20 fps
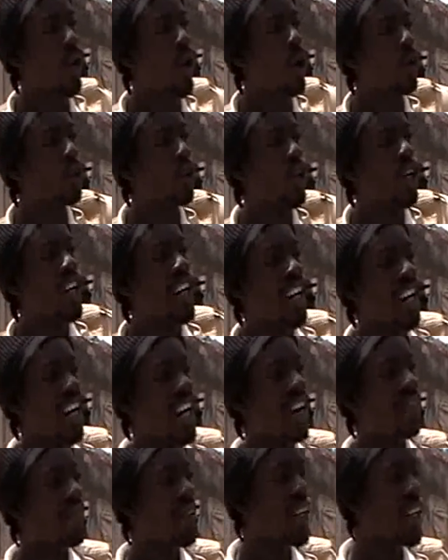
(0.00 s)
coast,
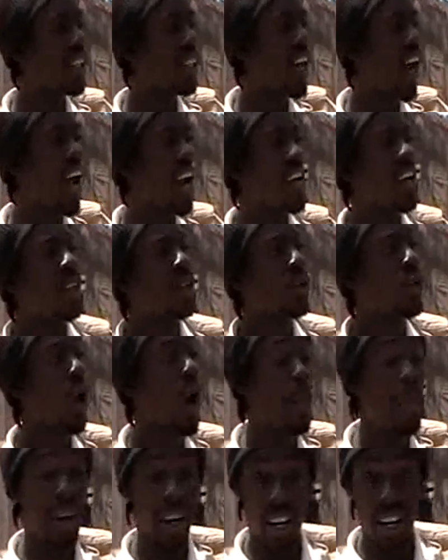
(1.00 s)
left this island to
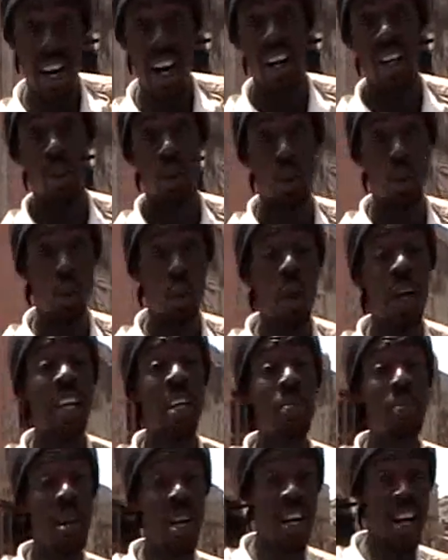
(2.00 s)
America.
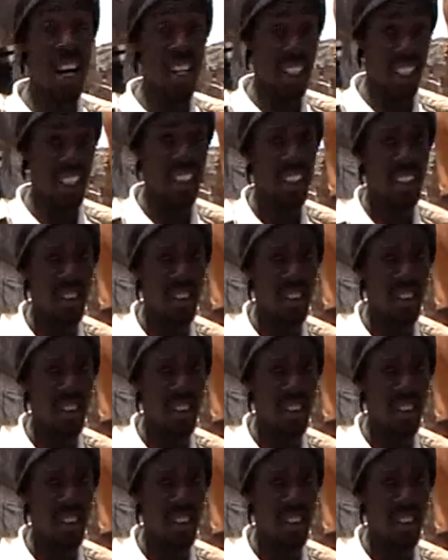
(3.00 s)
20 million.